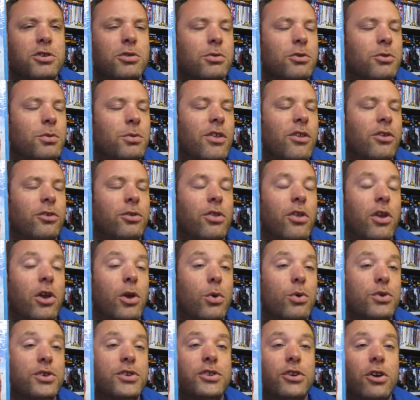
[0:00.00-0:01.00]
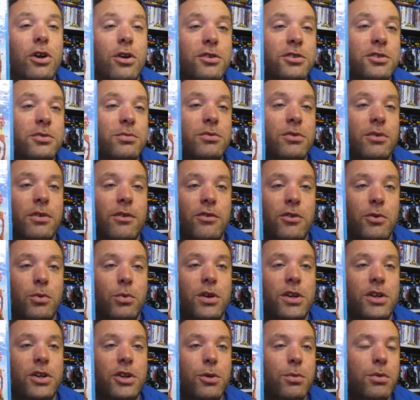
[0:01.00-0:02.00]
it was one of the sort of the launch titles of the
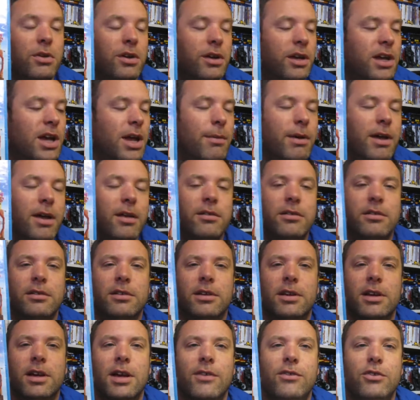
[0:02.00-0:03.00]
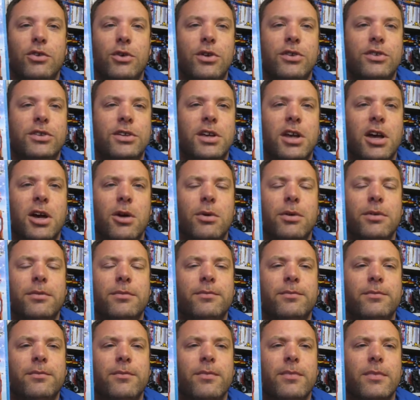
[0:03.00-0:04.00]
Wii U when it came out a few years ago,
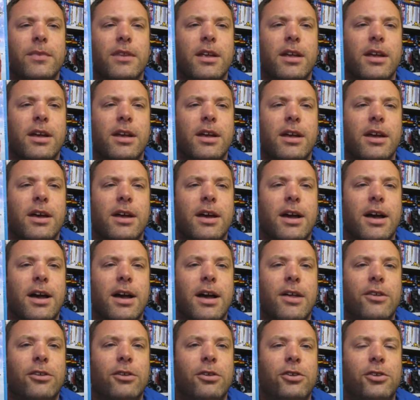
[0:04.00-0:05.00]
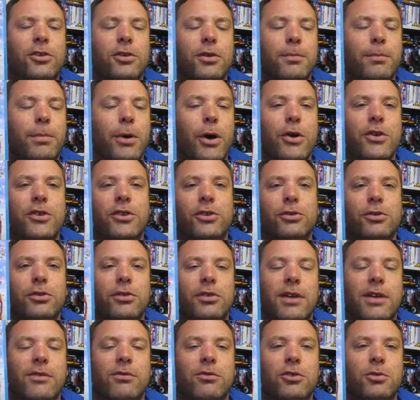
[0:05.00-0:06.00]
and there's a lot of sort of bonus sort
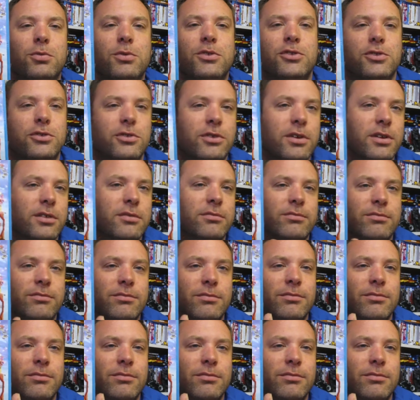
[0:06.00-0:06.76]
of levels which sort of